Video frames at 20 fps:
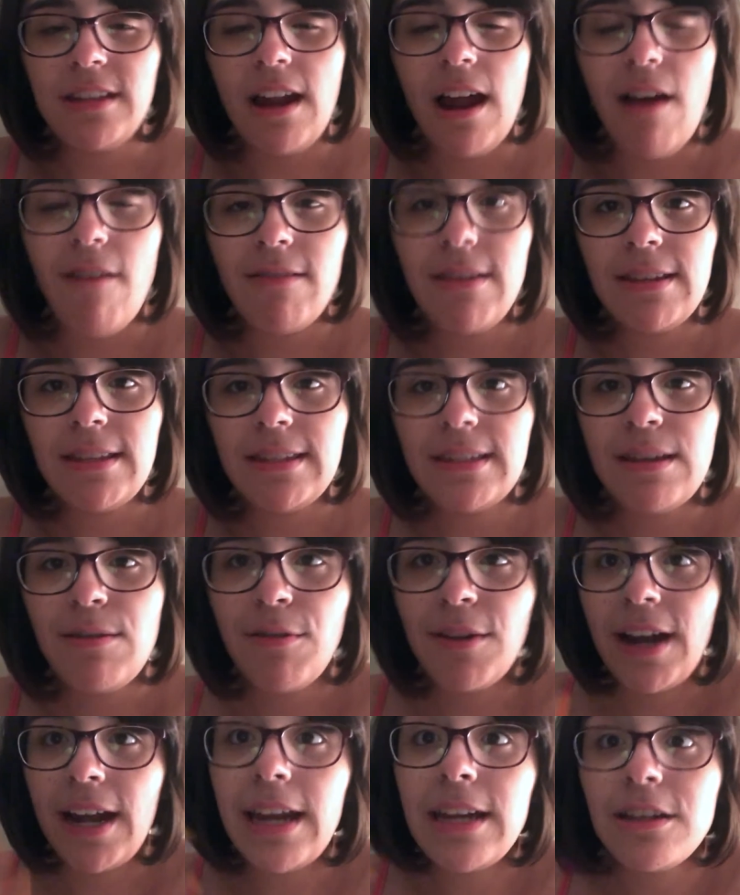and obviously
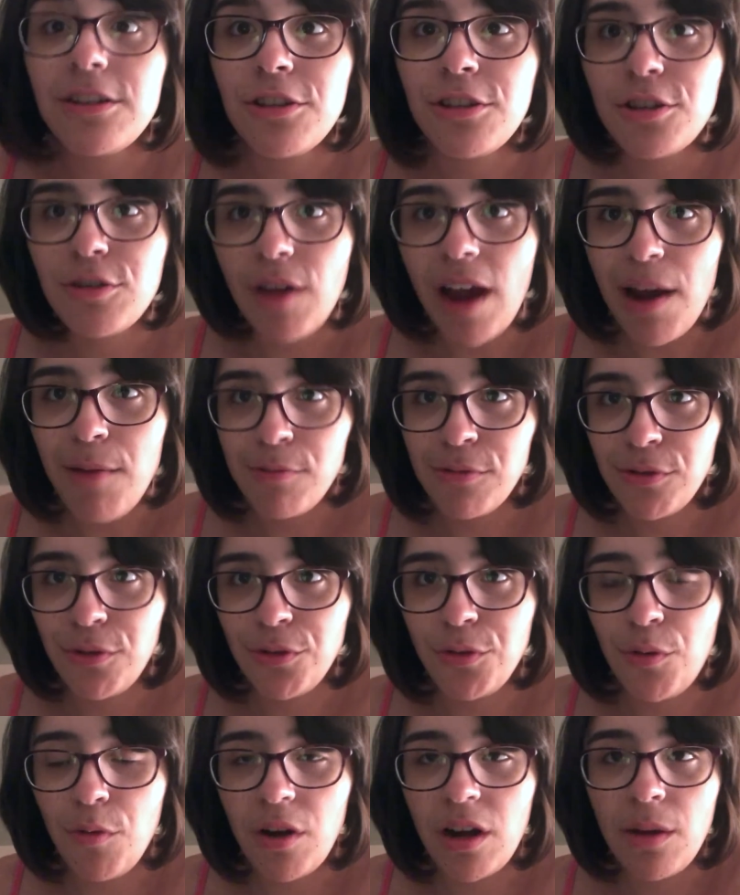we're getting to the
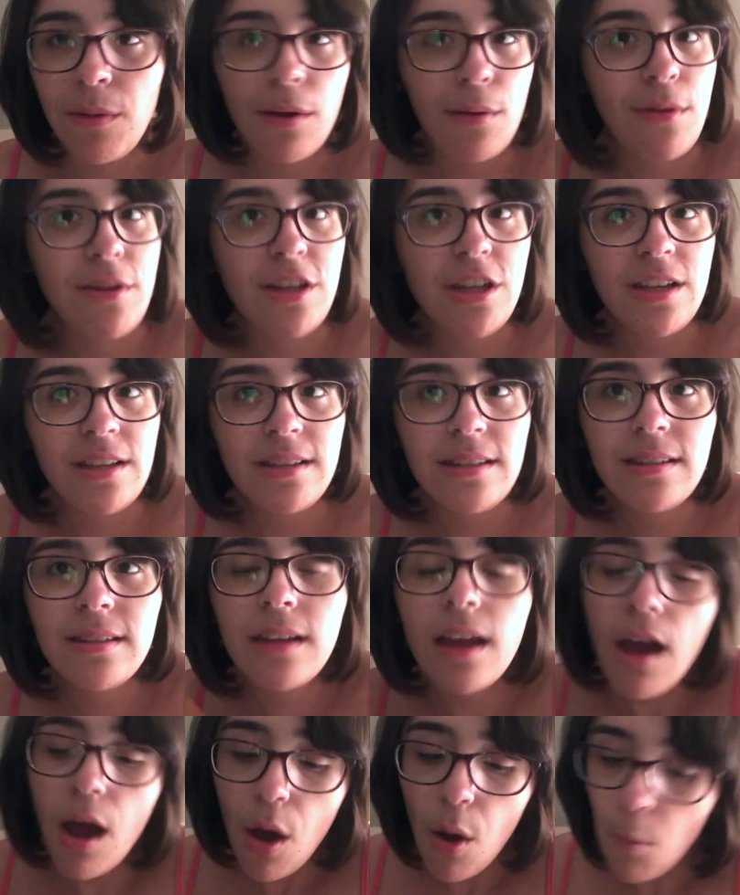Triwizard Tournament, which is
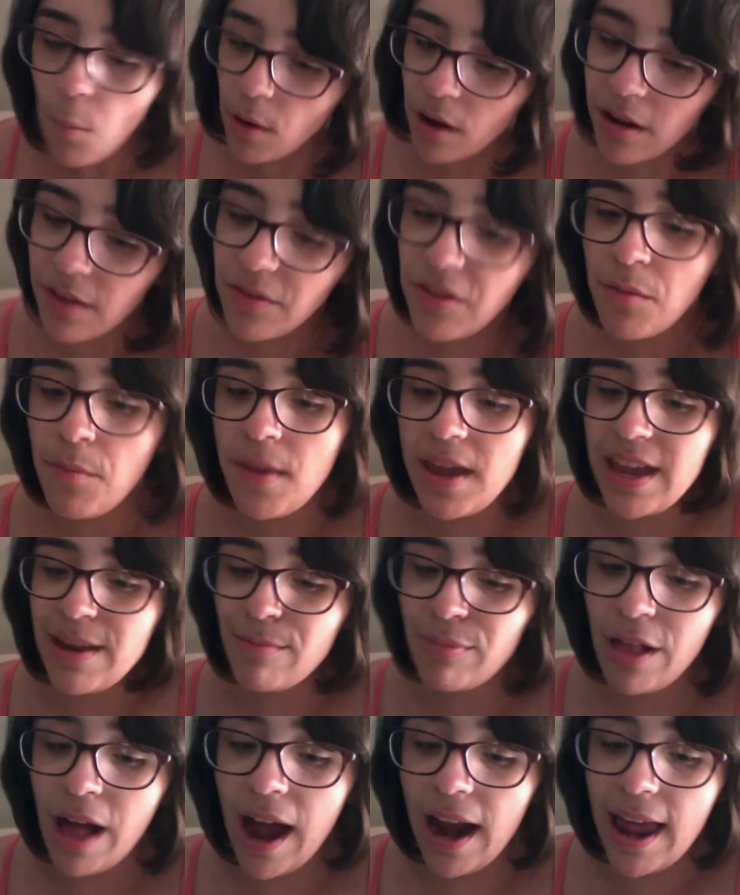one of the
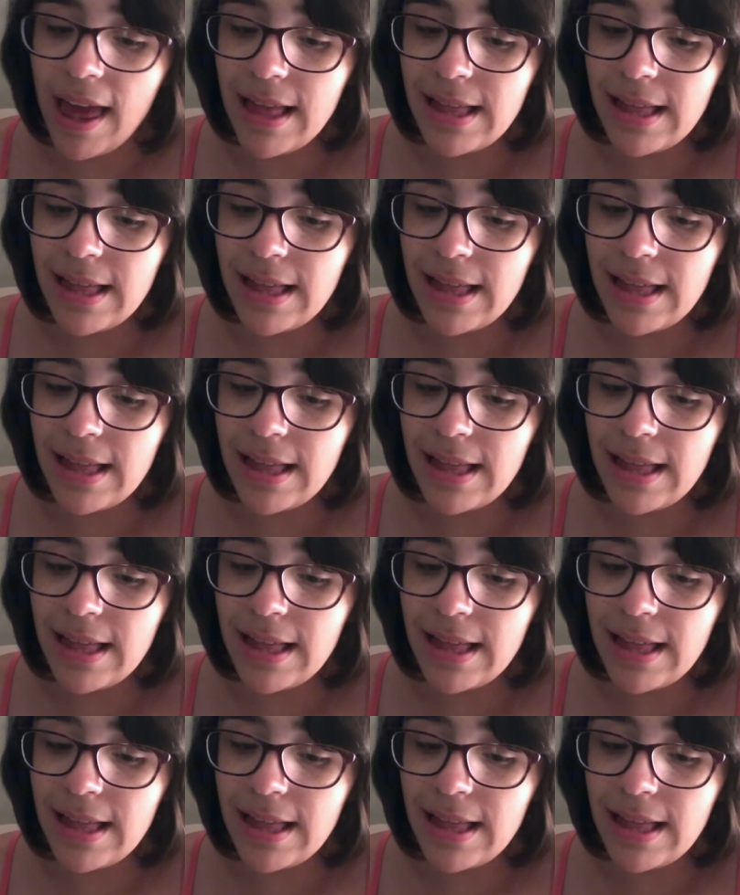main plot